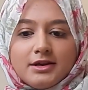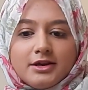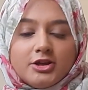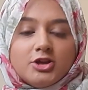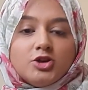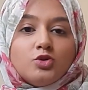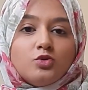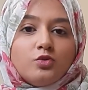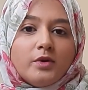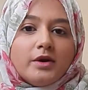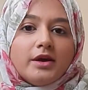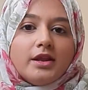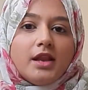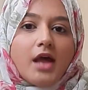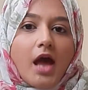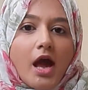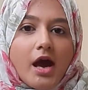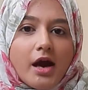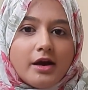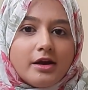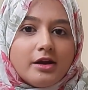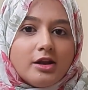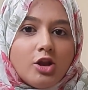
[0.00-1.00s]
you will
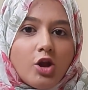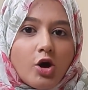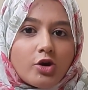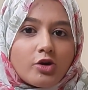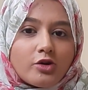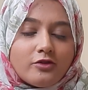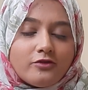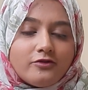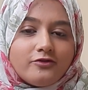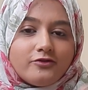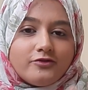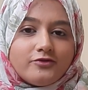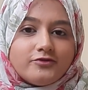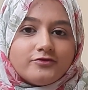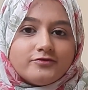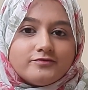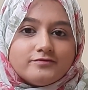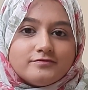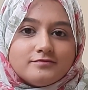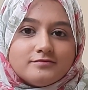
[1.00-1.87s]
hear a lot of